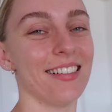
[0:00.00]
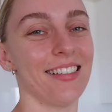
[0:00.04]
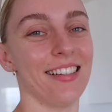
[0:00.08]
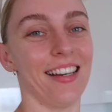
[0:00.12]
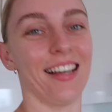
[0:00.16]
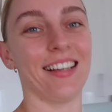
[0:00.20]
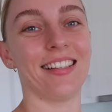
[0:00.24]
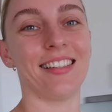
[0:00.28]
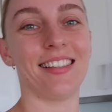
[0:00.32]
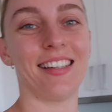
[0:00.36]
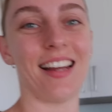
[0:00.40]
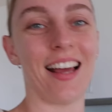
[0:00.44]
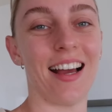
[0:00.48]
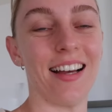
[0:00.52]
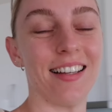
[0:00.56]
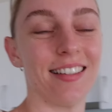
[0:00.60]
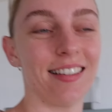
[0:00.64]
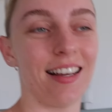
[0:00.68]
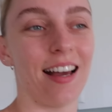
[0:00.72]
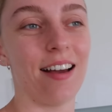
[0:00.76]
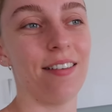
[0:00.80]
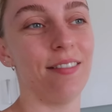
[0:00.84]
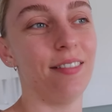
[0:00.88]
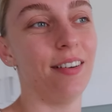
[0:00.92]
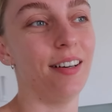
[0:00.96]
Just as
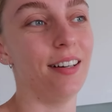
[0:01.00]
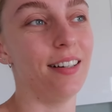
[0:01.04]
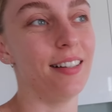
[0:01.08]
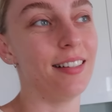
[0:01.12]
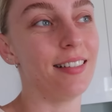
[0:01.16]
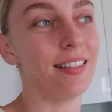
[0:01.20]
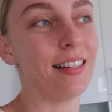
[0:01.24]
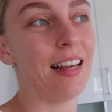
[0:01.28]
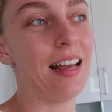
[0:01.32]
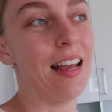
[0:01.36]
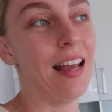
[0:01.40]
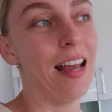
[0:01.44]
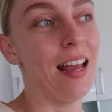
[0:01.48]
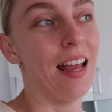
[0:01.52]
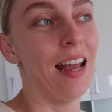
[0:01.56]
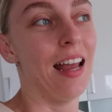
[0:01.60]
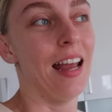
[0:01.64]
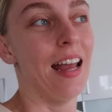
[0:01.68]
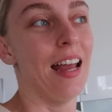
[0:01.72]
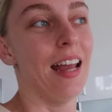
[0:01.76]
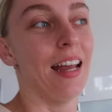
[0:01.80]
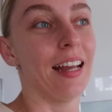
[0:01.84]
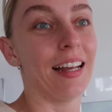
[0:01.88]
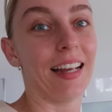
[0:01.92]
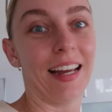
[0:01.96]
I was
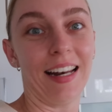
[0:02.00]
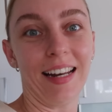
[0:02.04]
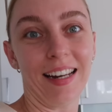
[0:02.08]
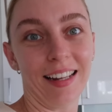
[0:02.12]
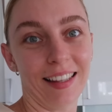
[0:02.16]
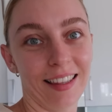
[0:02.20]
getting